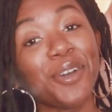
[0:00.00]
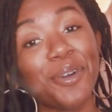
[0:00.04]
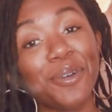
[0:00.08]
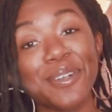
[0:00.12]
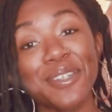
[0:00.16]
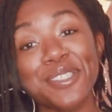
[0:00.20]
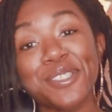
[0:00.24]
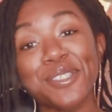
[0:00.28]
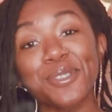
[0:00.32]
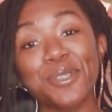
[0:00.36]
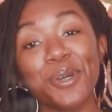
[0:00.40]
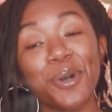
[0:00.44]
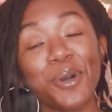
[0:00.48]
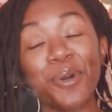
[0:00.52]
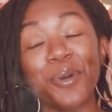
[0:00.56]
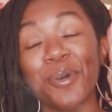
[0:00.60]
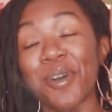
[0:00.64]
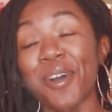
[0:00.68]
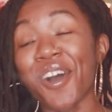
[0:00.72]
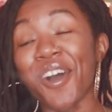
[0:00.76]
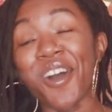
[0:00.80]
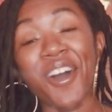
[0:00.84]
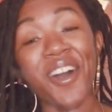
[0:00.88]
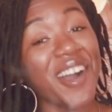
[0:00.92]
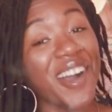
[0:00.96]
so
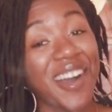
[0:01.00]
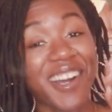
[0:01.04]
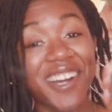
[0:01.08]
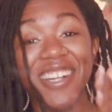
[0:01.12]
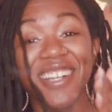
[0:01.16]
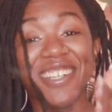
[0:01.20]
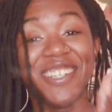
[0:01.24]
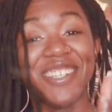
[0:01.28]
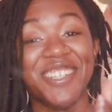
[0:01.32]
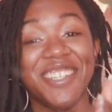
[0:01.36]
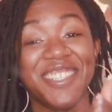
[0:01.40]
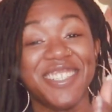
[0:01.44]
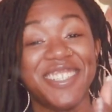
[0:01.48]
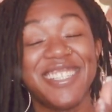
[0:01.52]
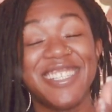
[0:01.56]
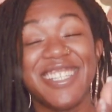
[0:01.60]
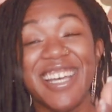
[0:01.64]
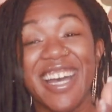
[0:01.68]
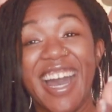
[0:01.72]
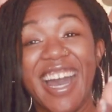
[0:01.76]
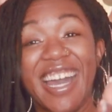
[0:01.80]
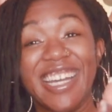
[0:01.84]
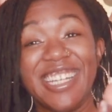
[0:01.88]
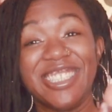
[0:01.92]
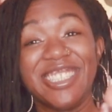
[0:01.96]
hard, Earth
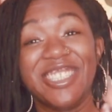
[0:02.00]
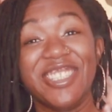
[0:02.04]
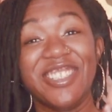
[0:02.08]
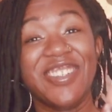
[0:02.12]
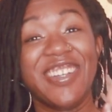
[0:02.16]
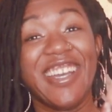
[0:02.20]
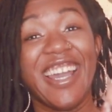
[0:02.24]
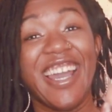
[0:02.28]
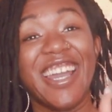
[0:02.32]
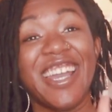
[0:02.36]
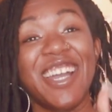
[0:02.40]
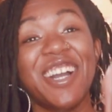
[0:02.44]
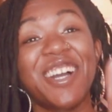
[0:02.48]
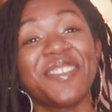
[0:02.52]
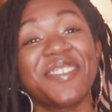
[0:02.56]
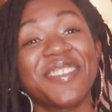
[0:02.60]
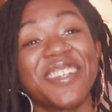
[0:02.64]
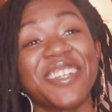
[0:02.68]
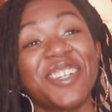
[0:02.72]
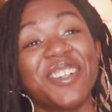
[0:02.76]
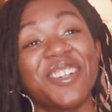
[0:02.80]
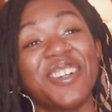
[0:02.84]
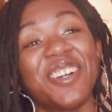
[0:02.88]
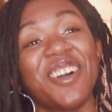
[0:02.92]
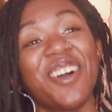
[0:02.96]
signs, okay? Y'all
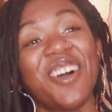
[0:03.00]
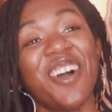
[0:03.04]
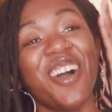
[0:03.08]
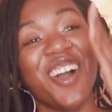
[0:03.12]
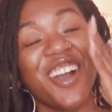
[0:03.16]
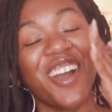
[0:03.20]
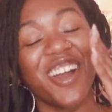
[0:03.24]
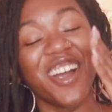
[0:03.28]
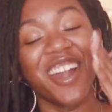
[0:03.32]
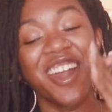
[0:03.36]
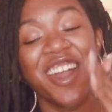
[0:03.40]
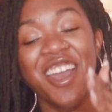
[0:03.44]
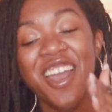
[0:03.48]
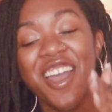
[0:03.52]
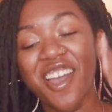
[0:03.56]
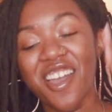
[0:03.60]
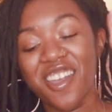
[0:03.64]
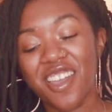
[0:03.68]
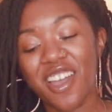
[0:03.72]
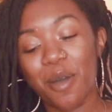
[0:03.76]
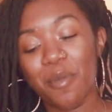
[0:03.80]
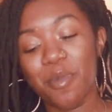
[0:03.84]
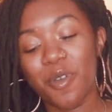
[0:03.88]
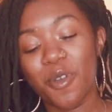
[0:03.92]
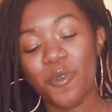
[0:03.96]
been going hard,
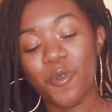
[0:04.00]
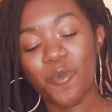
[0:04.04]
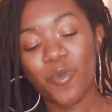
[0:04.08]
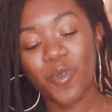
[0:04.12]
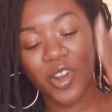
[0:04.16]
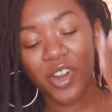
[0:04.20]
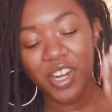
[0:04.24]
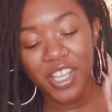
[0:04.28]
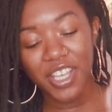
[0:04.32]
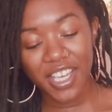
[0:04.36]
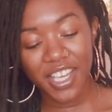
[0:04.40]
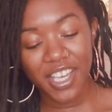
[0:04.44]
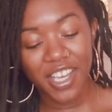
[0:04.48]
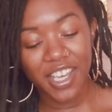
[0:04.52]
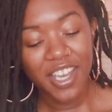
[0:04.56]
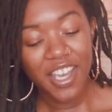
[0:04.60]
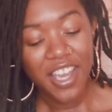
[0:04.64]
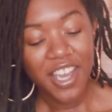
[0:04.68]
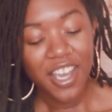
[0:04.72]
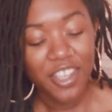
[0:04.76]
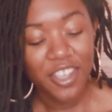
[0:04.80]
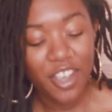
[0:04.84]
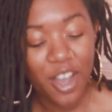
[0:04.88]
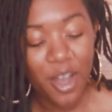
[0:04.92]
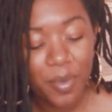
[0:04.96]
y'all been working,
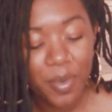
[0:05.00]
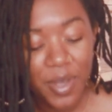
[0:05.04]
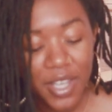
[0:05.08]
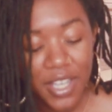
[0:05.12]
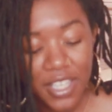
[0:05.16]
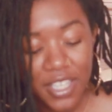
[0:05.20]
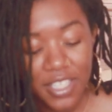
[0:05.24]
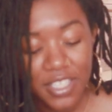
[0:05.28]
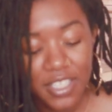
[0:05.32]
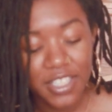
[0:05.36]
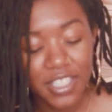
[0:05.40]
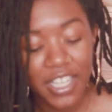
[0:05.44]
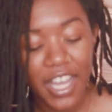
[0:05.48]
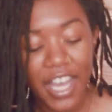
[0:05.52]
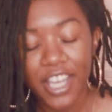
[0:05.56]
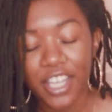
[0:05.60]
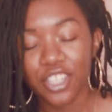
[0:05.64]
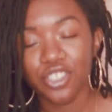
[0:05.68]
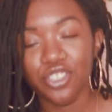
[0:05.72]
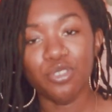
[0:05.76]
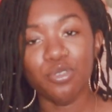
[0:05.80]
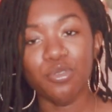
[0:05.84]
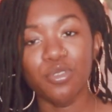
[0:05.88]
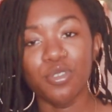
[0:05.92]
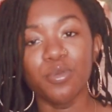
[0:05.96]
y'all been
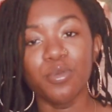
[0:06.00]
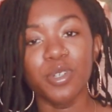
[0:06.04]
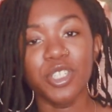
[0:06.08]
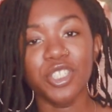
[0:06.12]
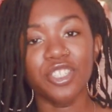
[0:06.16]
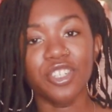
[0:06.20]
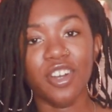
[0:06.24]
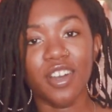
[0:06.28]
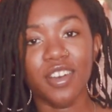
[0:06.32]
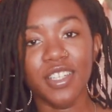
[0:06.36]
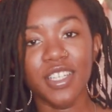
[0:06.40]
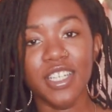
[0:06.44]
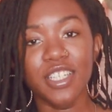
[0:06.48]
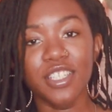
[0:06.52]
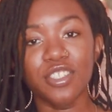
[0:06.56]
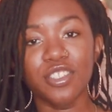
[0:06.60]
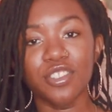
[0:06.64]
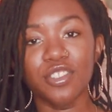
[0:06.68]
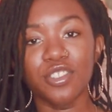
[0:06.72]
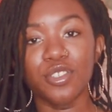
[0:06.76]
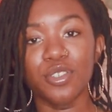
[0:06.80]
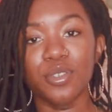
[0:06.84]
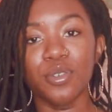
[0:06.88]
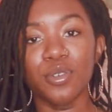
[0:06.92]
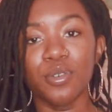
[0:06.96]
like doing what y'all need to
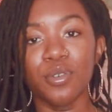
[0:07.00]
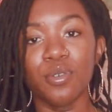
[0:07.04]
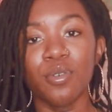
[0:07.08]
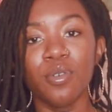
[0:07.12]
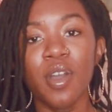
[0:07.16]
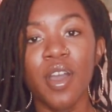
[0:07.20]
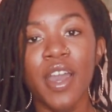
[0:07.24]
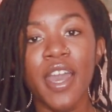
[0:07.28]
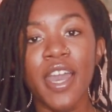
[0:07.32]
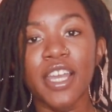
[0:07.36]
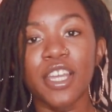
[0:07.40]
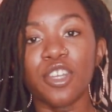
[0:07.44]
do.